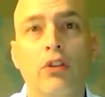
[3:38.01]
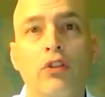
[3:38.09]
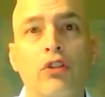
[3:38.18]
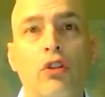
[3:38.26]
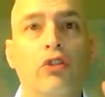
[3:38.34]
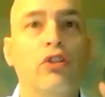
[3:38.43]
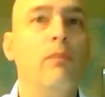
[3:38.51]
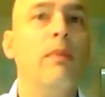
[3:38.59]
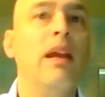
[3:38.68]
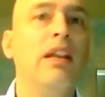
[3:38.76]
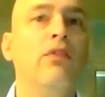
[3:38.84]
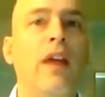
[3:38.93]
So some
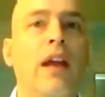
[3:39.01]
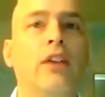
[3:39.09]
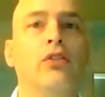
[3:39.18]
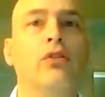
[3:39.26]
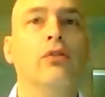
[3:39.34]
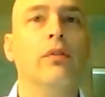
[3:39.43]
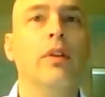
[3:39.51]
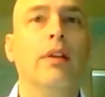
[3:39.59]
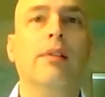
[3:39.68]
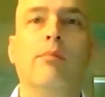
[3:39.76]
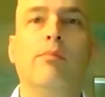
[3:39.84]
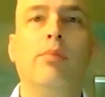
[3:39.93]
manufacturer
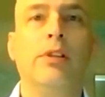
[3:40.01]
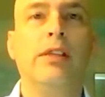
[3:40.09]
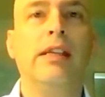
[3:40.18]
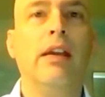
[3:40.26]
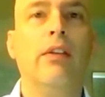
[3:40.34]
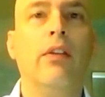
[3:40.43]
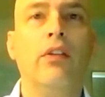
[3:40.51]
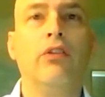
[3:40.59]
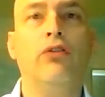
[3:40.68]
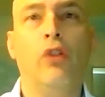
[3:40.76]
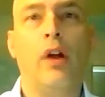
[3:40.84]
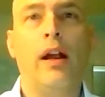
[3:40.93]
put together
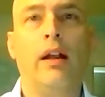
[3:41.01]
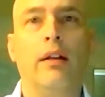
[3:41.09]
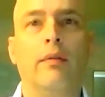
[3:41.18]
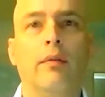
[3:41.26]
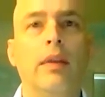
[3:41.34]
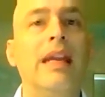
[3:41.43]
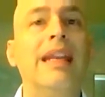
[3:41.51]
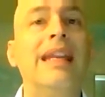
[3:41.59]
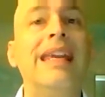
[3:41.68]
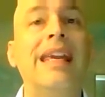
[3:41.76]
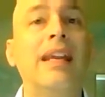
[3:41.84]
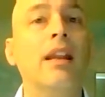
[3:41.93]
this dryer, and
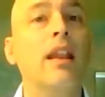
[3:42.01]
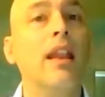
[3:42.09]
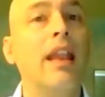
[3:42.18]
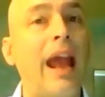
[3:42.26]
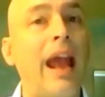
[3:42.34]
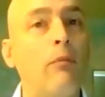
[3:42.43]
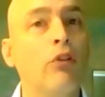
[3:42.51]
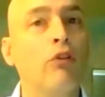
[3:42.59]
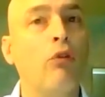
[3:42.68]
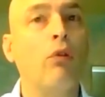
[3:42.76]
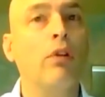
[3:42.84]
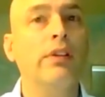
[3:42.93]
in a
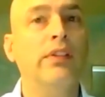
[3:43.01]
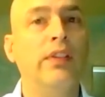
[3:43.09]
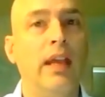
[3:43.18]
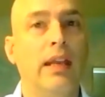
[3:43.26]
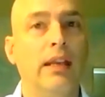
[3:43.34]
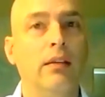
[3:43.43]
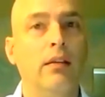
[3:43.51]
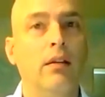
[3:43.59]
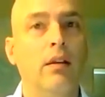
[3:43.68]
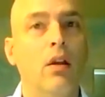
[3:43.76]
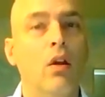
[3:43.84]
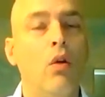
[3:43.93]
laboratory setting,
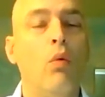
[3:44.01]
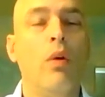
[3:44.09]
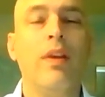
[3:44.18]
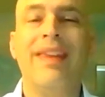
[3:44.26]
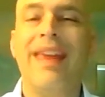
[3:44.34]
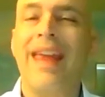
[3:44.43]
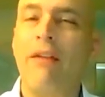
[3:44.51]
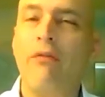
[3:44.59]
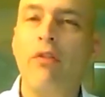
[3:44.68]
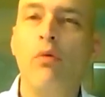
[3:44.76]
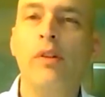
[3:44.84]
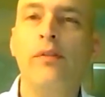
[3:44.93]
with
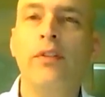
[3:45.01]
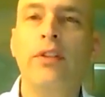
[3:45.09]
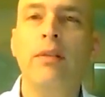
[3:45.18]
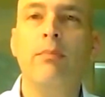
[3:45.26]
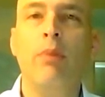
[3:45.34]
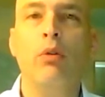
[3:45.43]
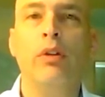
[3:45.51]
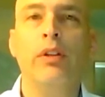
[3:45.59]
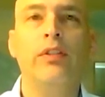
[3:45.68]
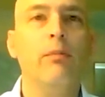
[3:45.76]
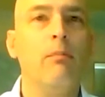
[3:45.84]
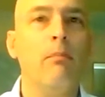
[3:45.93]
every one of its
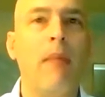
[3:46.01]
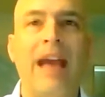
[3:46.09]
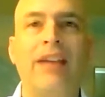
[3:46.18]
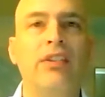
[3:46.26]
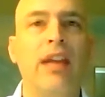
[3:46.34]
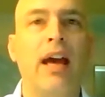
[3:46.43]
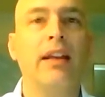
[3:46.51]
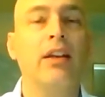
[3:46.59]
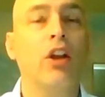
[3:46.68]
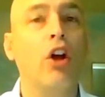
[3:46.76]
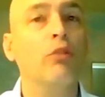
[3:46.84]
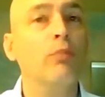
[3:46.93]
components maxed out at
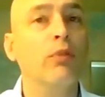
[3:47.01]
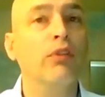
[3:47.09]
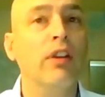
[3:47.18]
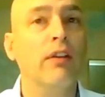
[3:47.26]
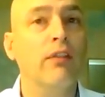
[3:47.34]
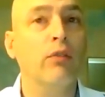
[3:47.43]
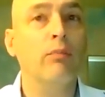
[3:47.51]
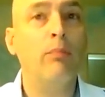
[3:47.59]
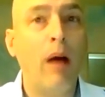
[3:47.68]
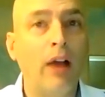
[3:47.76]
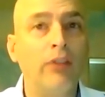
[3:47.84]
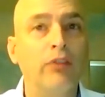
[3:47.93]
100% of its
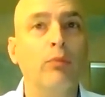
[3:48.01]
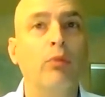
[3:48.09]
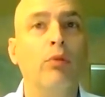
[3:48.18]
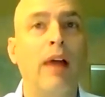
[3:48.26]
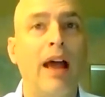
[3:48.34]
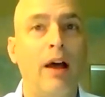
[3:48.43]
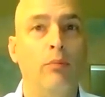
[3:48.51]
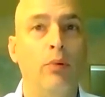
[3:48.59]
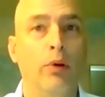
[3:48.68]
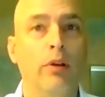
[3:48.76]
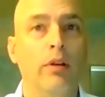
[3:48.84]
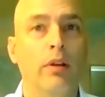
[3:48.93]
possible output,